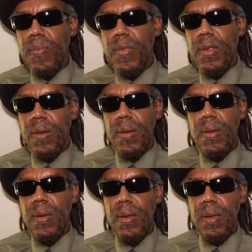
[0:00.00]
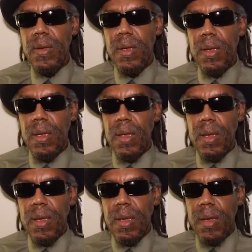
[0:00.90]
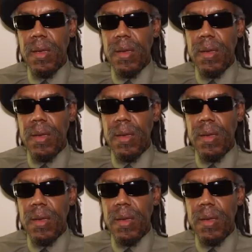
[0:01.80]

No one is speaking in this clip.